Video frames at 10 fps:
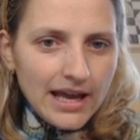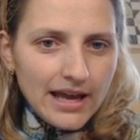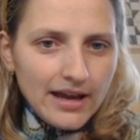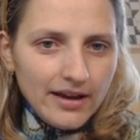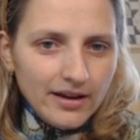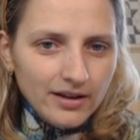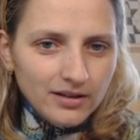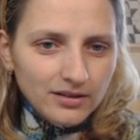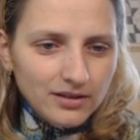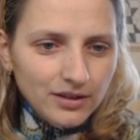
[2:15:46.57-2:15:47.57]

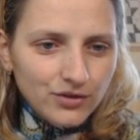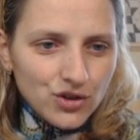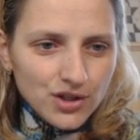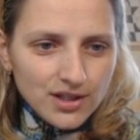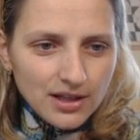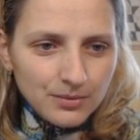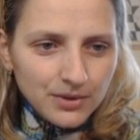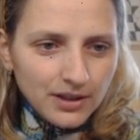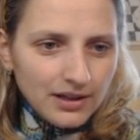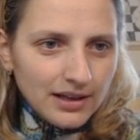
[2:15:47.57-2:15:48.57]
And if just
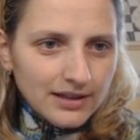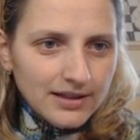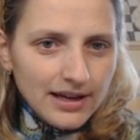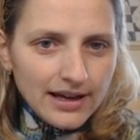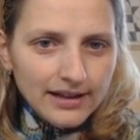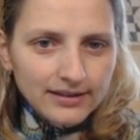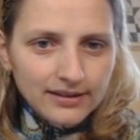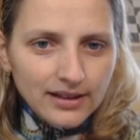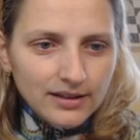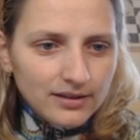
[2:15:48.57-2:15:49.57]
something like that,
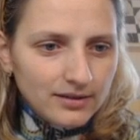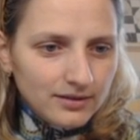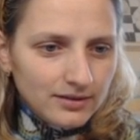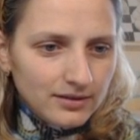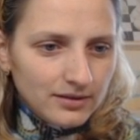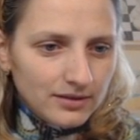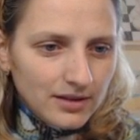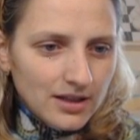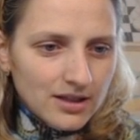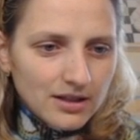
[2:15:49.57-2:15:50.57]
then
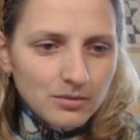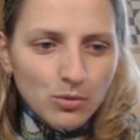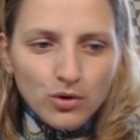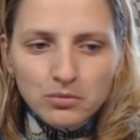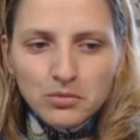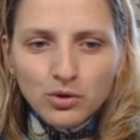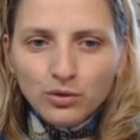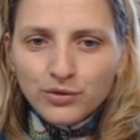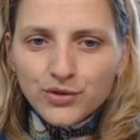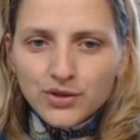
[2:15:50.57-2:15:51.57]
it's in more
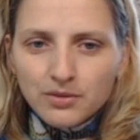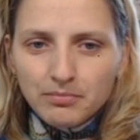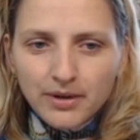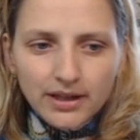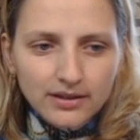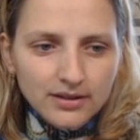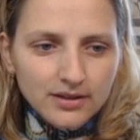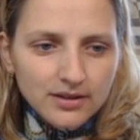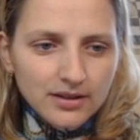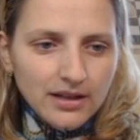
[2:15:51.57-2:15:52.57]
moves. But
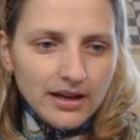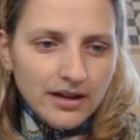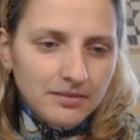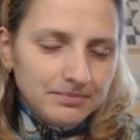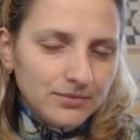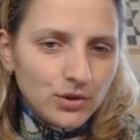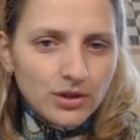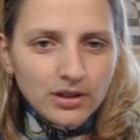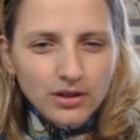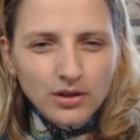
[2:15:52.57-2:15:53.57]
yeah,
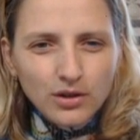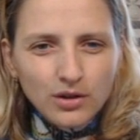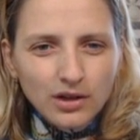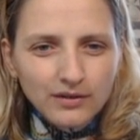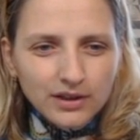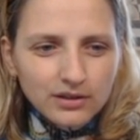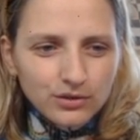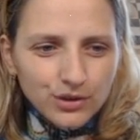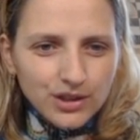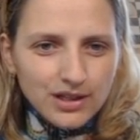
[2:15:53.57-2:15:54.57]
you have
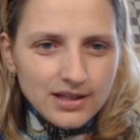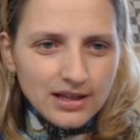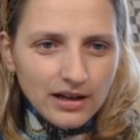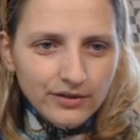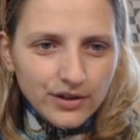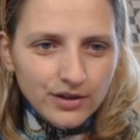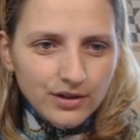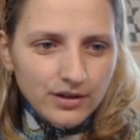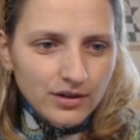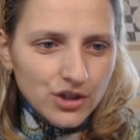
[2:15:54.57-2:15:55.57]
100
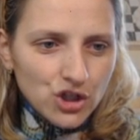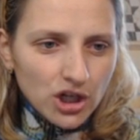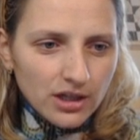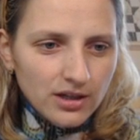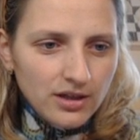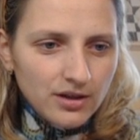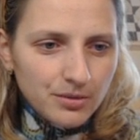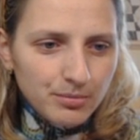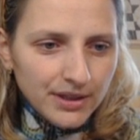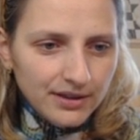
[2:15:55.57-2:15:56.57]
discover check here,
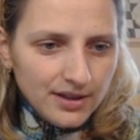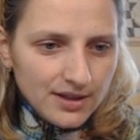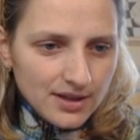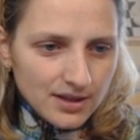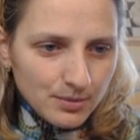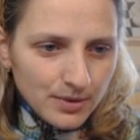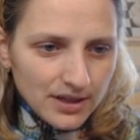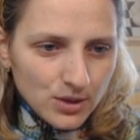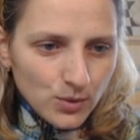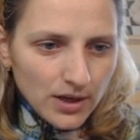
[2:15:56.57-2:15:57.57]
but this is the
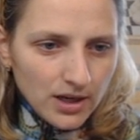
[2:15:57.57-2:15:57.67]
best way.